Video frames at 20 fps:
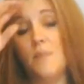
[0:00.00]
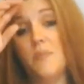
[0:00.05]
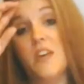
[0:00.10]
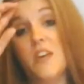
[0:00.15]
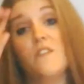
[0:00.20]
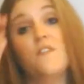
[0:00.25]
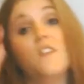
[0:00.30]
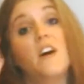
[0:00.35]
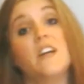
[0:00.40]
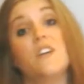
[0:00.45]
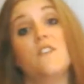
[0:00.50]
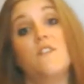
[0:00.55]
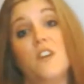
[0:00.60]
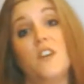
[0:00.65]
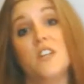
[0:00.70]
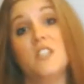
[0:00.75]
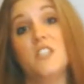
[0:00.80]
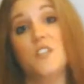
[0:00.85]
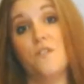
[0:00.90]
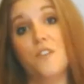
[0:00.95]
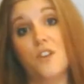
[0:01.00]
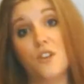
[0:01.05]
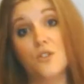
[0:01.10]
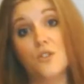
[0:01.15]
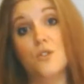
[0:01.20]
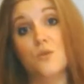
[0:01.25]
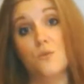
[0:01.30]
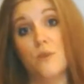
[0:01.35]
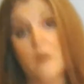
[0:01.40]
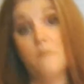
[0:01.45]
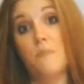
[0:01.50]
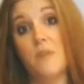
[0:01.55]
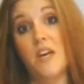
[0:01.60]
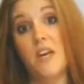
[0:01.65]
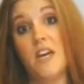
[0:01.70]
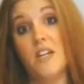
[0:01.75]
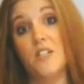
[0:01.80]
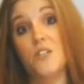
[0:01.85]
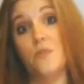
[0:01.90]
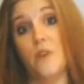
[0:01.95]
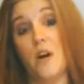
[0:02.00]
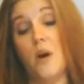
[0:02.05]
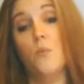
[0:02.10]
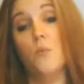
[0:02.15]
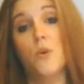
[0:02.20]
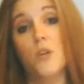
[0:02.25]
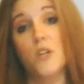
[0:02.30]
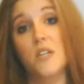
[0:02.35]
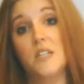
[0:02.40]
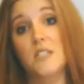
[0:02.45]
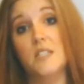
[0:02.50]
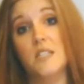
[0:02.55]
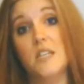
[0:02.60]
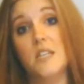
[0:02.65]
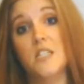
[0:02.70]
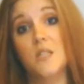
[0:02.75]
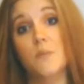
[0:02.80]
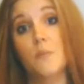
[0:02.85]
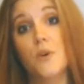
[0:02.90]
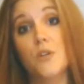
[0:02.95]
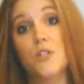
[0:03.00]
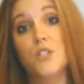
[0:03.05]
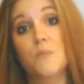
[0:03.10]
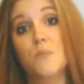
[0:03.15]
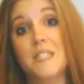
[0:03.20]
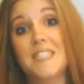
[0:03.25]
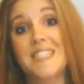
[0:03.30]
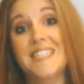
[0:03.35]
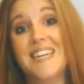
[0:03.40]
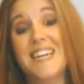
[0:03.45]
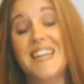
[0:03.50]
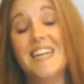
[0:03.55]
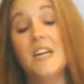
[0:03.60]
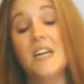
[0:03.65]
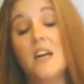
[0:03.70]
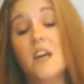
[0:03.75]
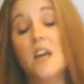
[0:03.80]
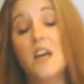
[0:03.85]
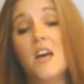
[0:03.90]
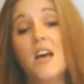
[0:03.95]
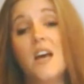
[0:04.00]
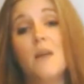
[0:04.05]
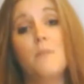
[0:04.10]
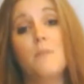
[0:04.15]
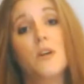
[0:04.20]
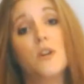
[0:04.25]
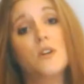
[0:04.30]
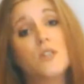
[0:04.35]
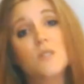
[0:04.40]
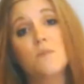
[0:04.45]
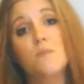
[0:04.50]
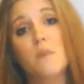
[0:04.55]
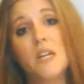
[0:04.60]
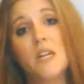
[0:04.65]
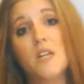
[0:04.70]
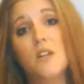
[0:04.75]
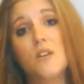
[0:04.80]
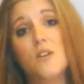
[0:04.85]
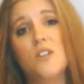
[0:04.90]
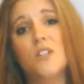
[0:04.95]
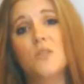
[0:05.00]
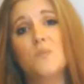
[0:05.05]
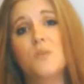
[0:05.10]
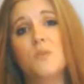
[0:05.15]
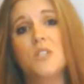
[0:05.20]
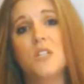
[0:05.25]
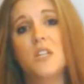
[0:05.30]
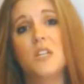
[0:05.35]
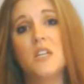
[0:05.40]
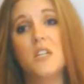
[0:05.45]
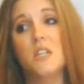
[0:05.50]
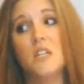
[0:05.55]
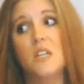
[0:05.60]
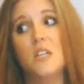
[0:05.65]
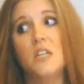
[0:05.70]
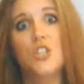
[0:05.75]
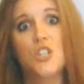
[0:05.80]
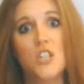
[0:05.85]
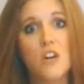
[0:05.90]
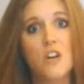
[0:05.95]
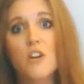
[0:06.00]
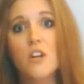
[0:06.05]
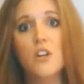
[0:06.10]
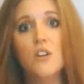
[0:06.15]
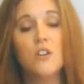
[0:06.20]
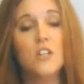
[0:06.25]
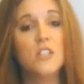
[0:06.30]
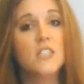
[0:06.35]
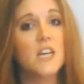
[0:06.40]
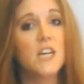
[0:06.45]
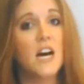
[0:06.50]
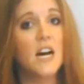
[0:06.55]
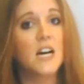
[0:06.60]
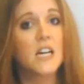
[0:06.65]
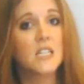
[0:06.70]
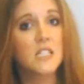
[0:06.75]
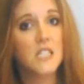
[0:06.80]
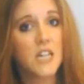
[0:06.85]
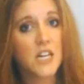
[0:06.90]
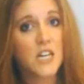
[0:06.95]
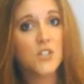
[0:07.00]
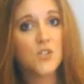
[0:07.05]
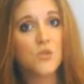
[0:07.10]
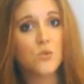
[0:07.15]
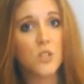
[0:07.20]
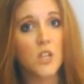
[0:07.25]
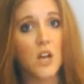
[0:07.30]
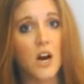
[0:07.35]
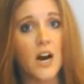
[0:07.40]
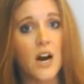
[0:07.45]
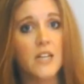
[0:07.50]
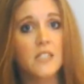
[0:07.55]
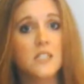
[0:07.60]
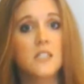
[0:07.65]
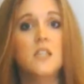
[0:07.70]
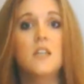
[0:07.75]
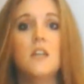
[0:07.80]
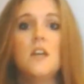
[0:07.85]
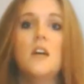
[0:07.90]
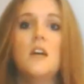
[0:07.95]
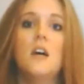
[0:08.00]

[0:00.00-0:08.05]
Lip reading: They find it very difficult to wrap their heads around what it is they're supposed to be seeing. And because many units, particularly generic units, aren't contextualized,